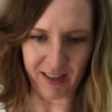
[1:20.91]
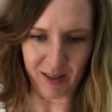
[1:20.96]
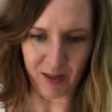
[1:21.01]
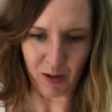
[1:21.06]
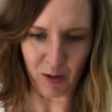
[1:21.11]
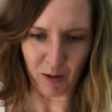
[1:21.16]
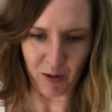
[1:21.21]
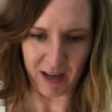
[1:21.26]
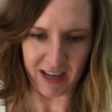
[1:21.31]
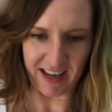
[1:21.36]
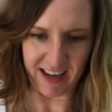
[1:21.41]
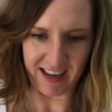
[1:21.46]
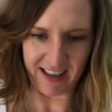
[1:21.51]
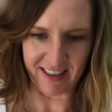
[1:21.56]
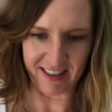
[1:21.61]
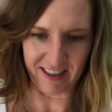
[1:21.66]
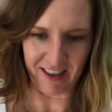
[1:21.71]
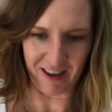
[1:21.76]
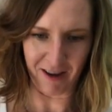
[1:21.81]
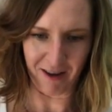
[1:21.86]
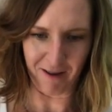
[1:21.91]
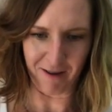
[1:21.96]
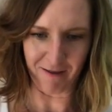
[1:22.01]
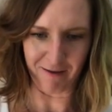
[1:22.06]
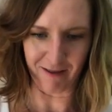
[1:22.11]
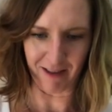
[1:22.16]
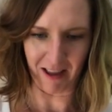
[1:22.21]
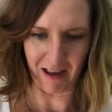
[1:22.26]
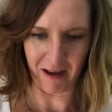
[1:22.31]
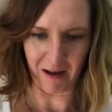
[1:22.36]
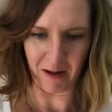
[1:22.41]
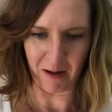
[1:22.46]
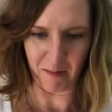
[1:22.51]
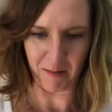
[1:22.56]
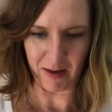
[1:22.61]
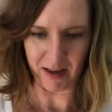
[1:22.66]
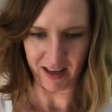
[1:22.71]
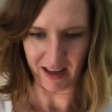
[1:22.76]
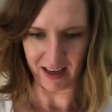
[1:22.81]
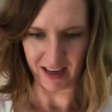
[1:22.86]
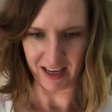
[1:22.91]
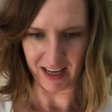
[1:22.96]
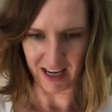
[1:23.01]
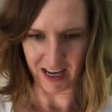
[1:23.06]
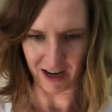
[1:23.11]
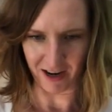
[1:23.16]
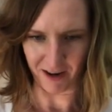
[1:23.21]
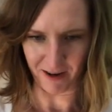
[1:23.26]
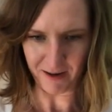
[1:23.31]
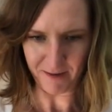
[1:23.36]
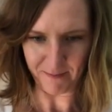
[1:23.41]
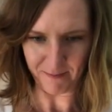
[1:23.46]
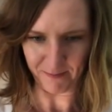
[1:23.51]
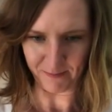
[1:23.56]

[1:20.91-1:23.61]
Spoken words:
squeeze of lime in here.